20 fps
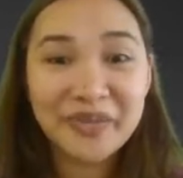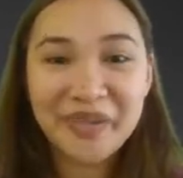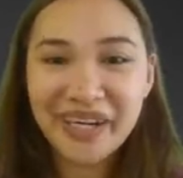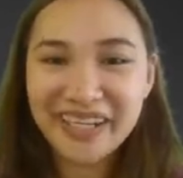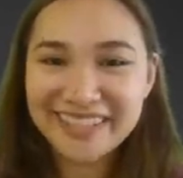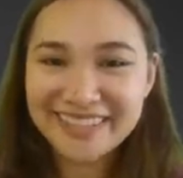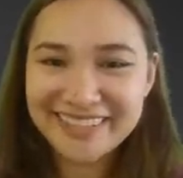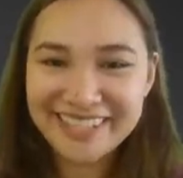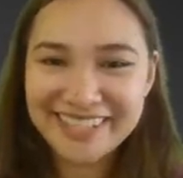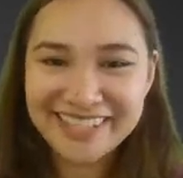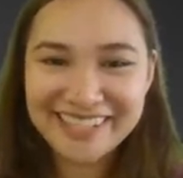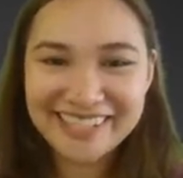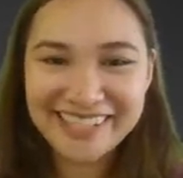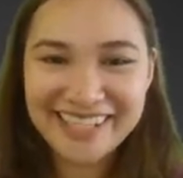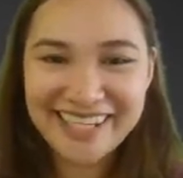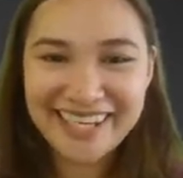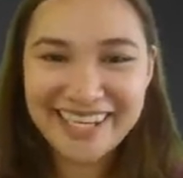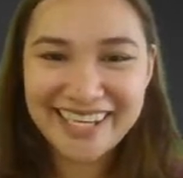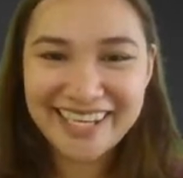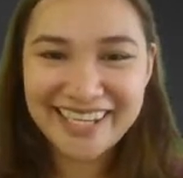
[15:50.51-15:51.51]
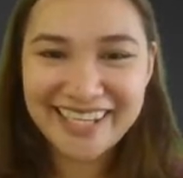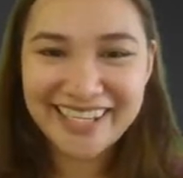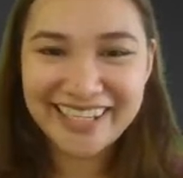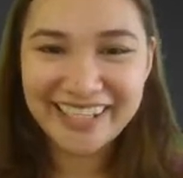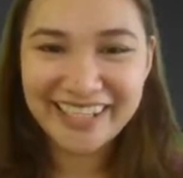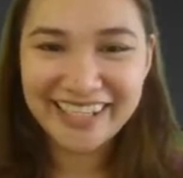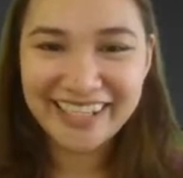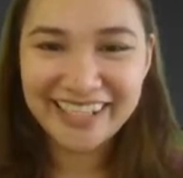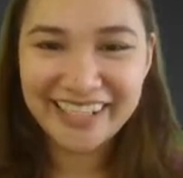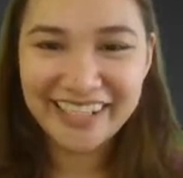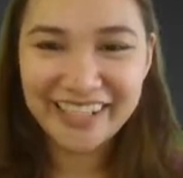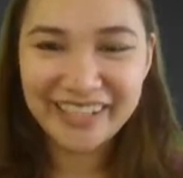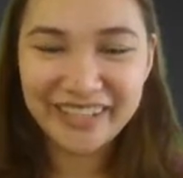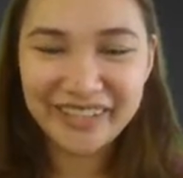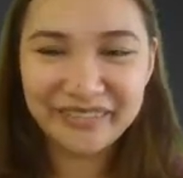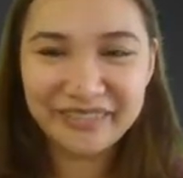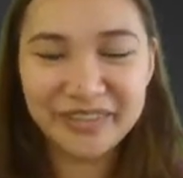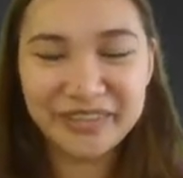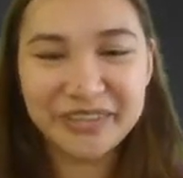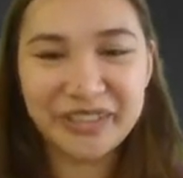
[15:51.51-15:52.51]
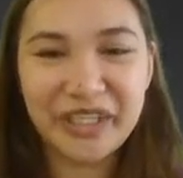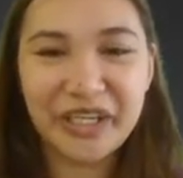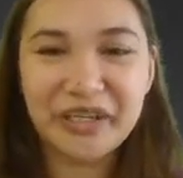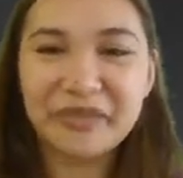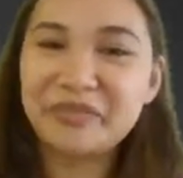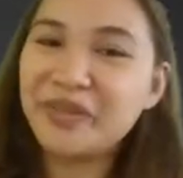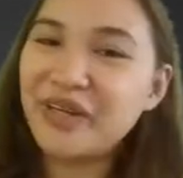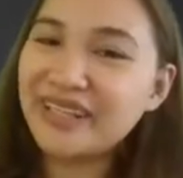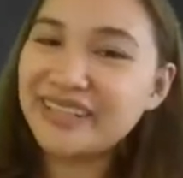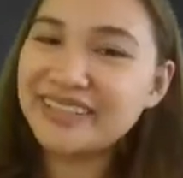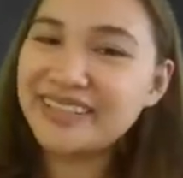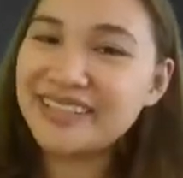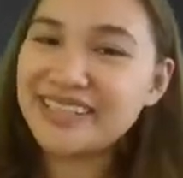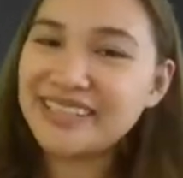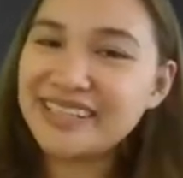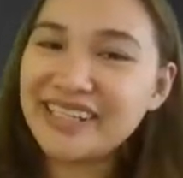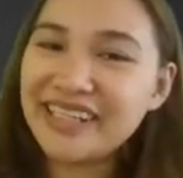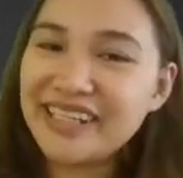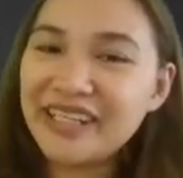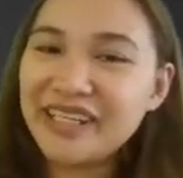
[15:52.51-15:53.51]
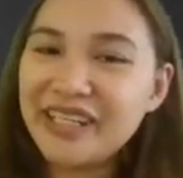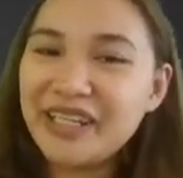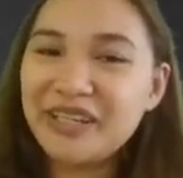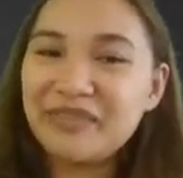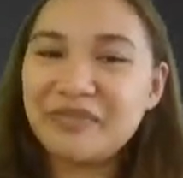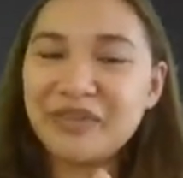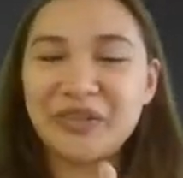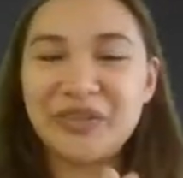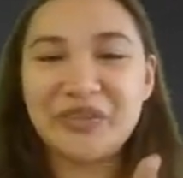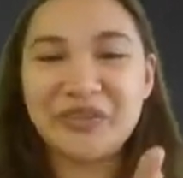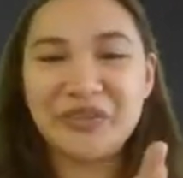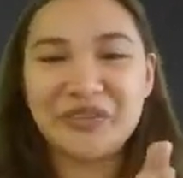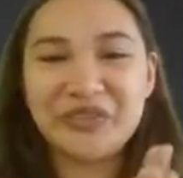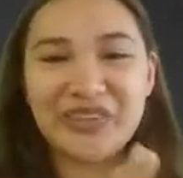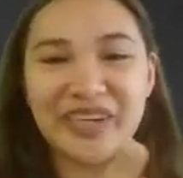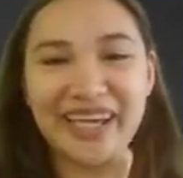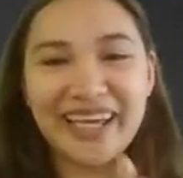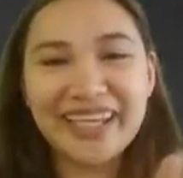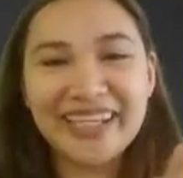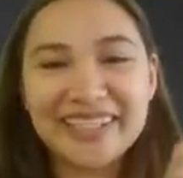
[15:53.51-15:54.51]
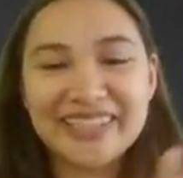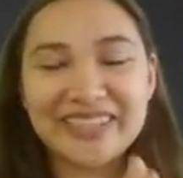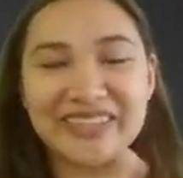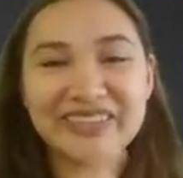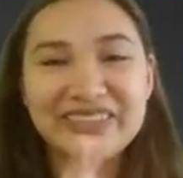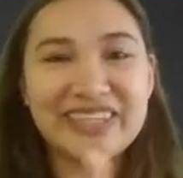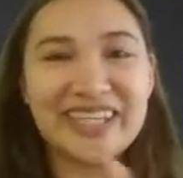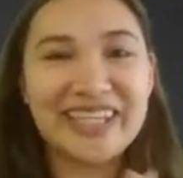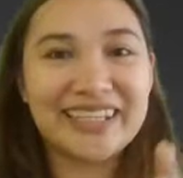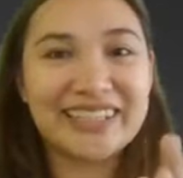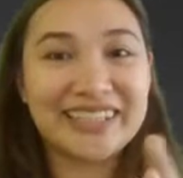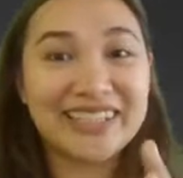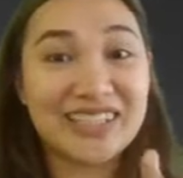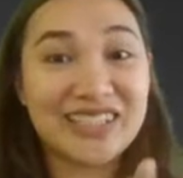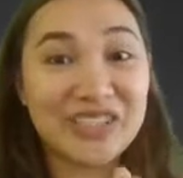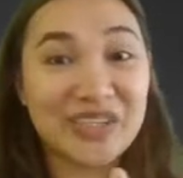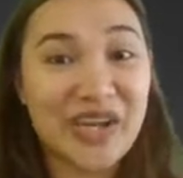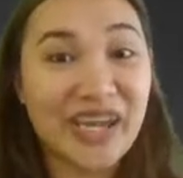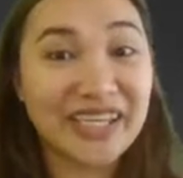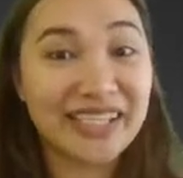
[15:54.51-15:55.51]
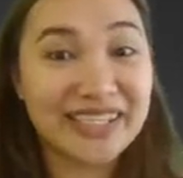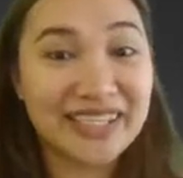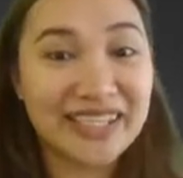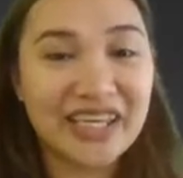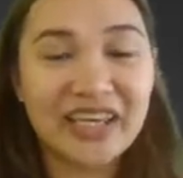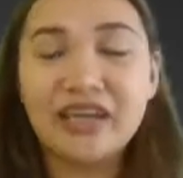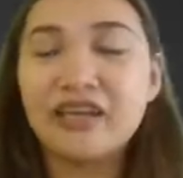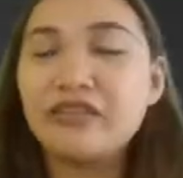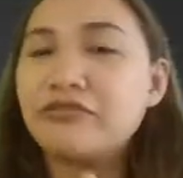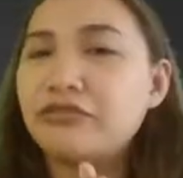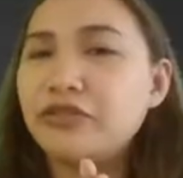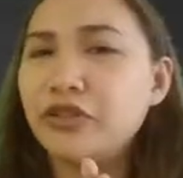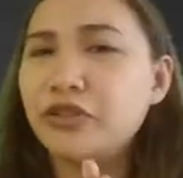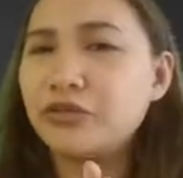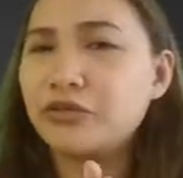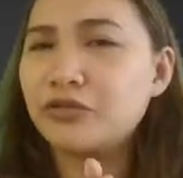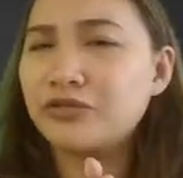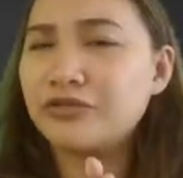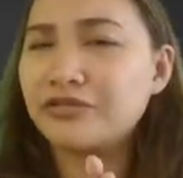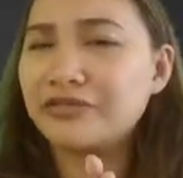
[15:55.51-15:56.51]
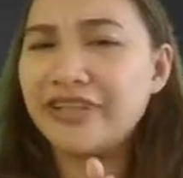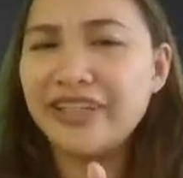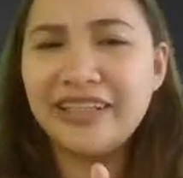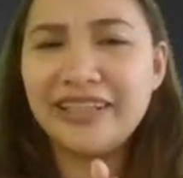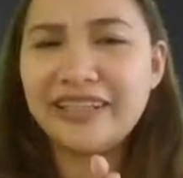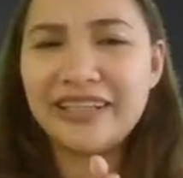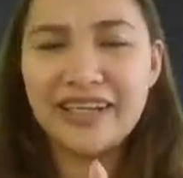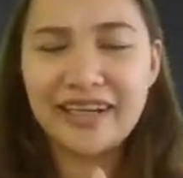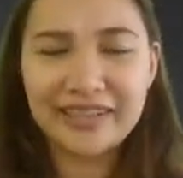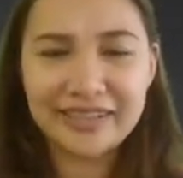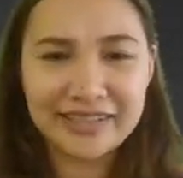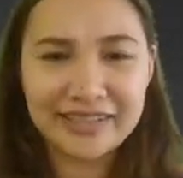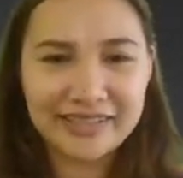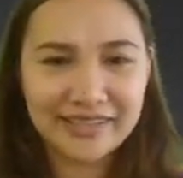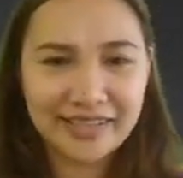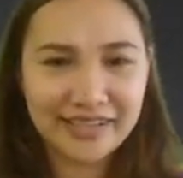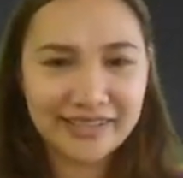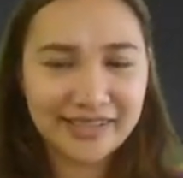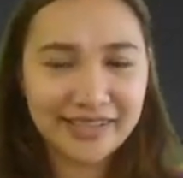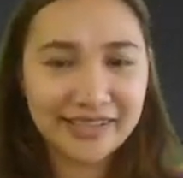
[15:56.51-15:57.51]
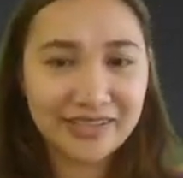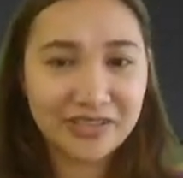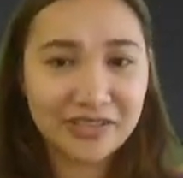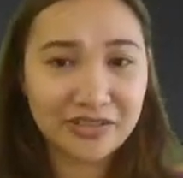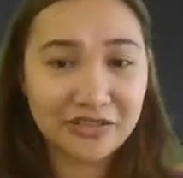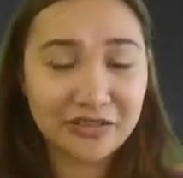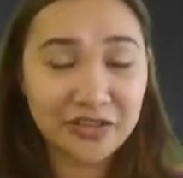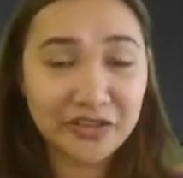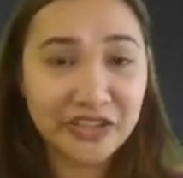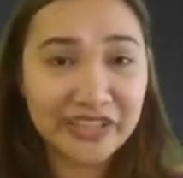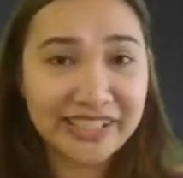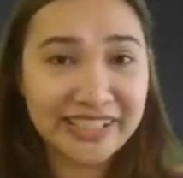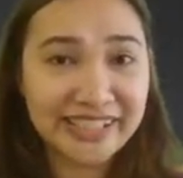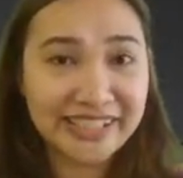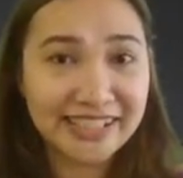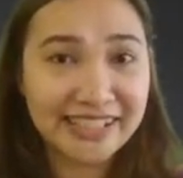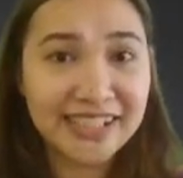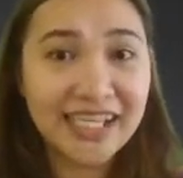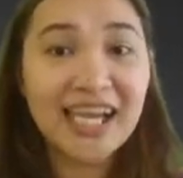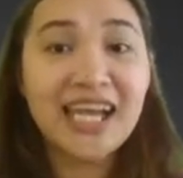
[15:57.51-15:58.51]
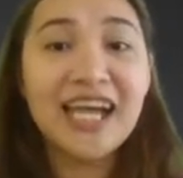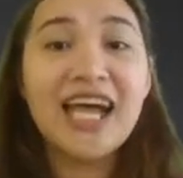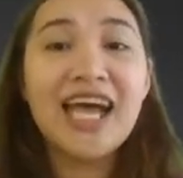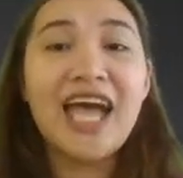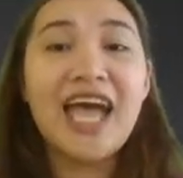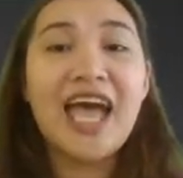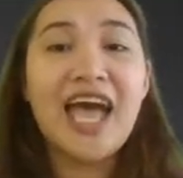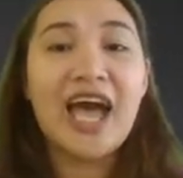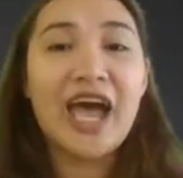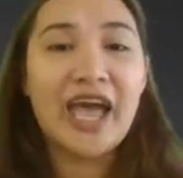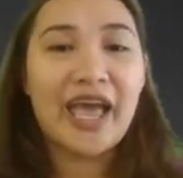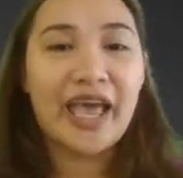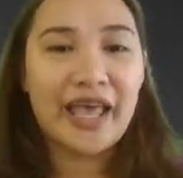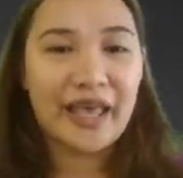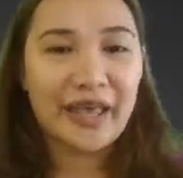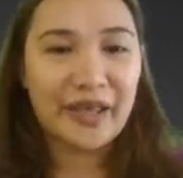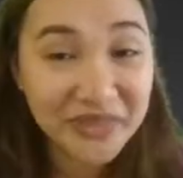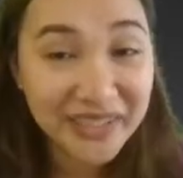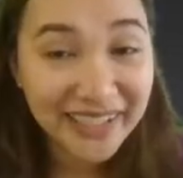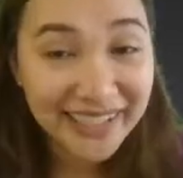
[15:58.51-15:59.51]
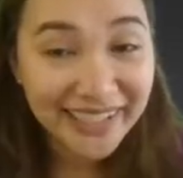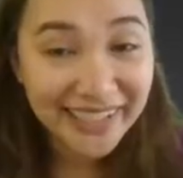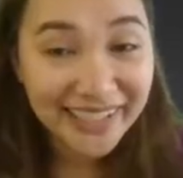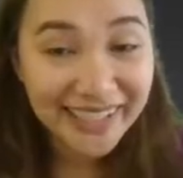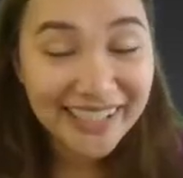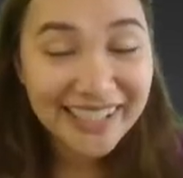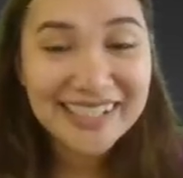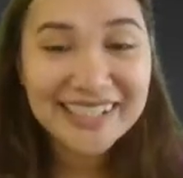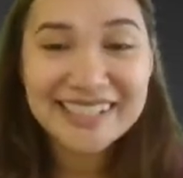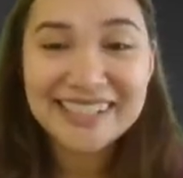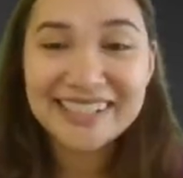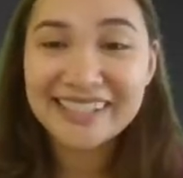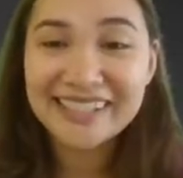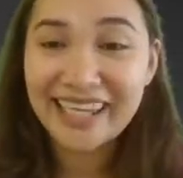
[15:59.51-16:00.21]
practice time. Okay, practice time. All right. So let's check if you really understand teacher Cristina. Please